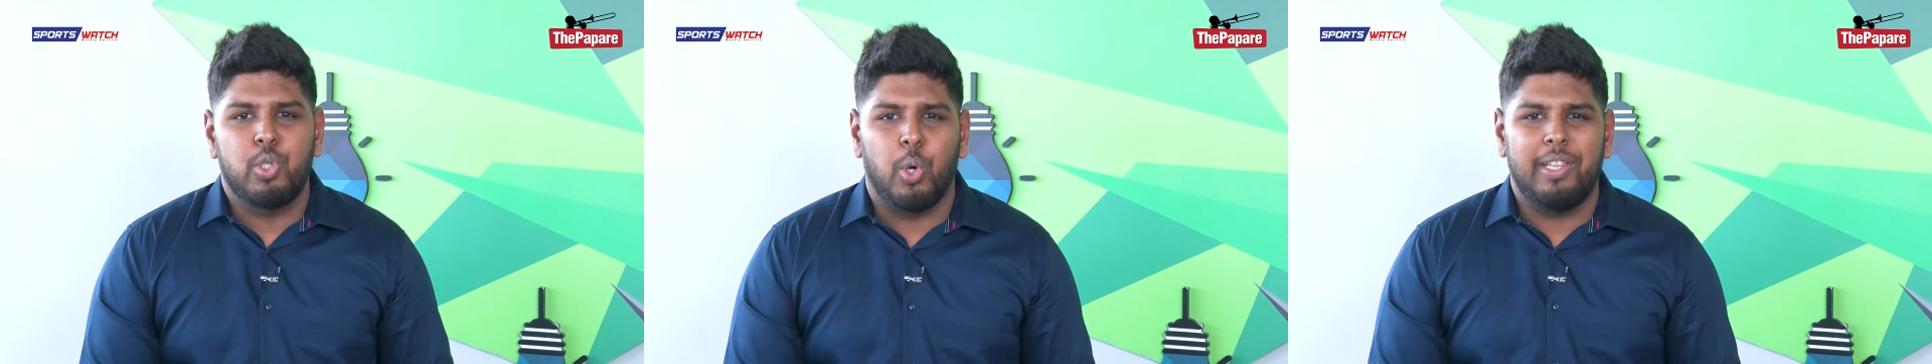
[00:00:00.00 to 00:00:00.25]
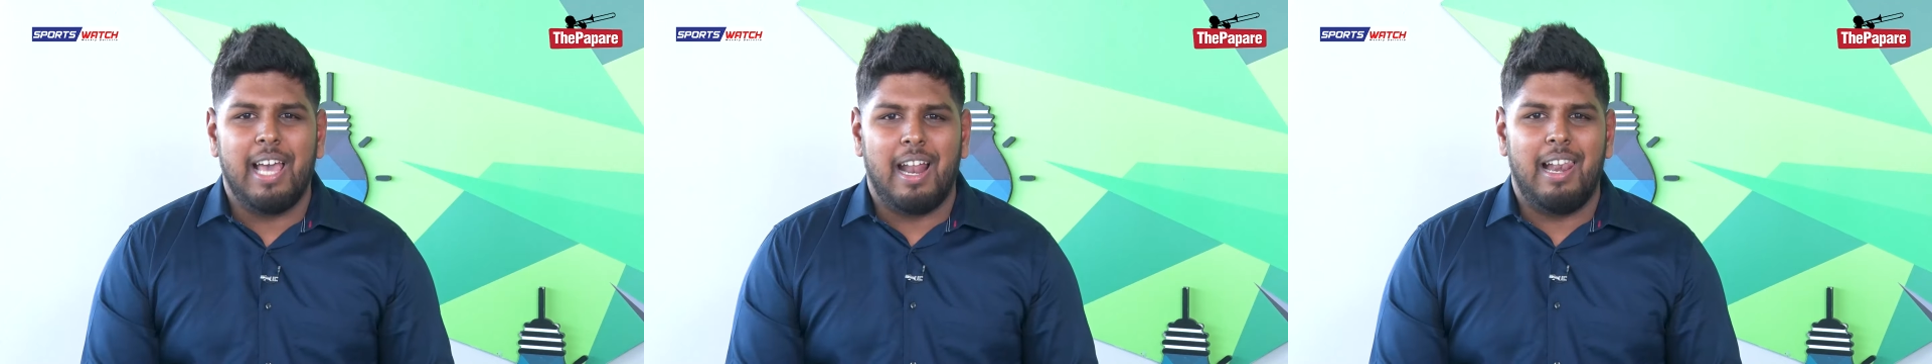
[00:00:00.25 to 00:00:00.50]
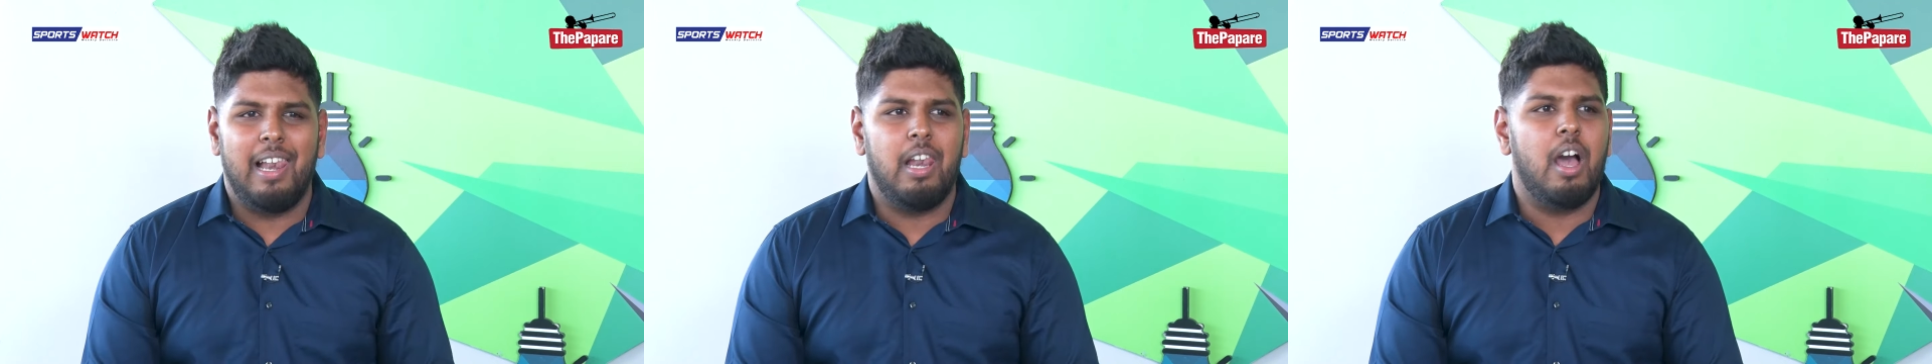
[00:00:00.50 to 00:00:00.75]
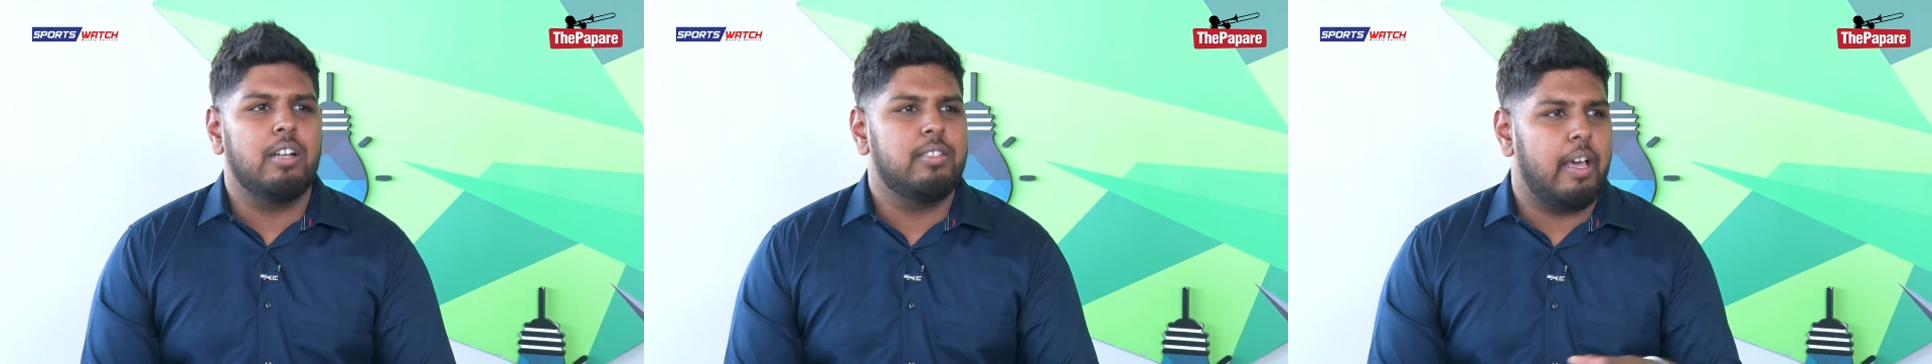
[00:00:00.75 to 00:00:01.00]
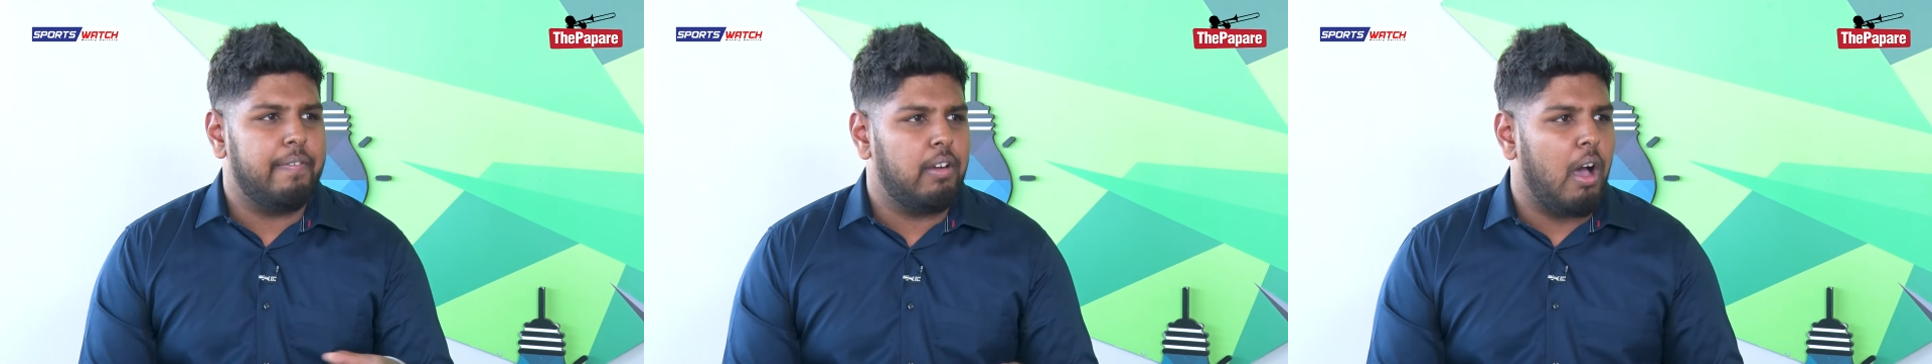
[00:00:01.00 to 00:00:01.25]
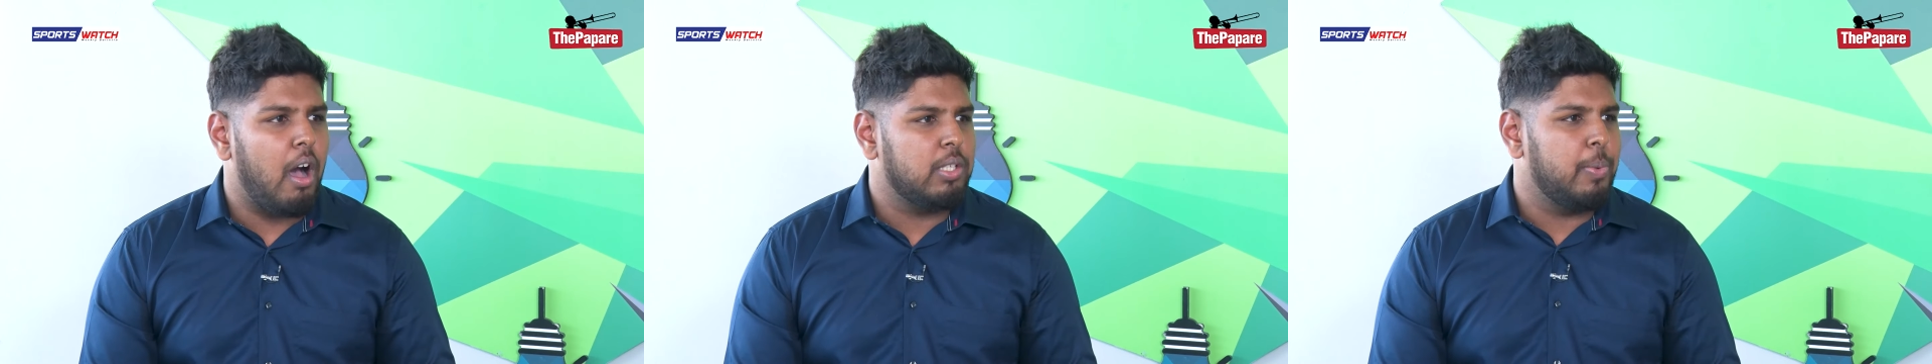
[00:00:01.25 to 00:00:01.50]
So there are lots of
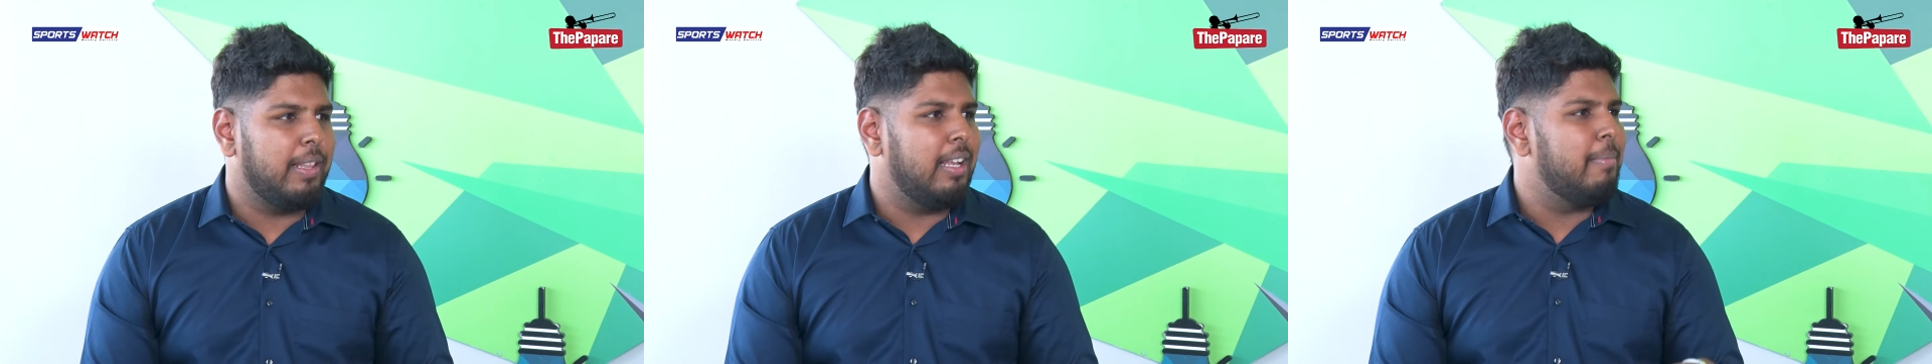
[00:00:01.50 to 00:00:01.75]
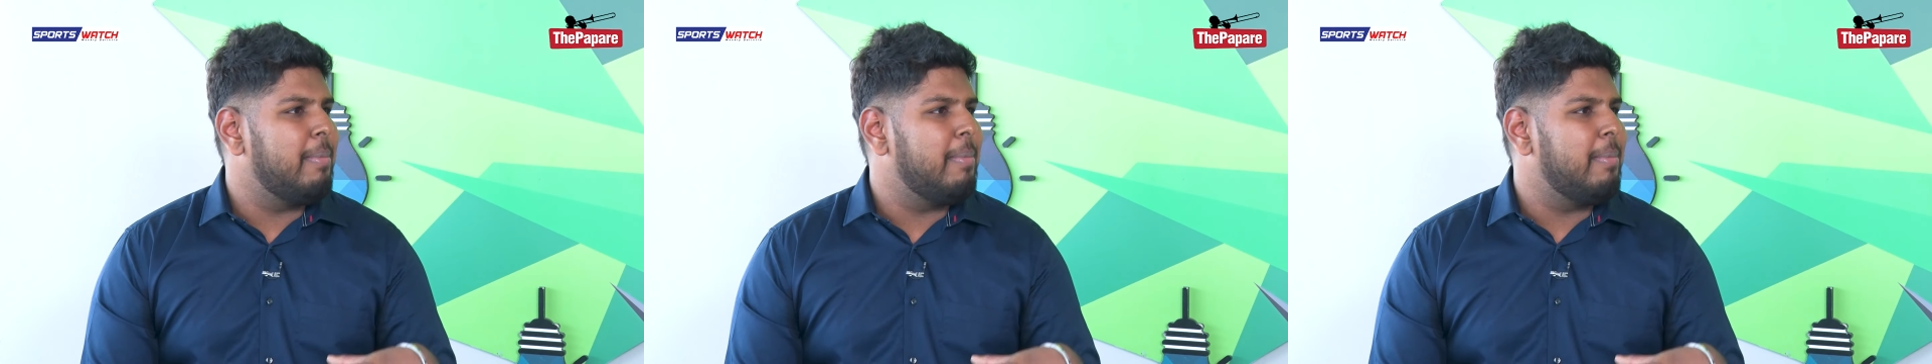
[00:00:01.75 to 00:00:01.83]
talks whether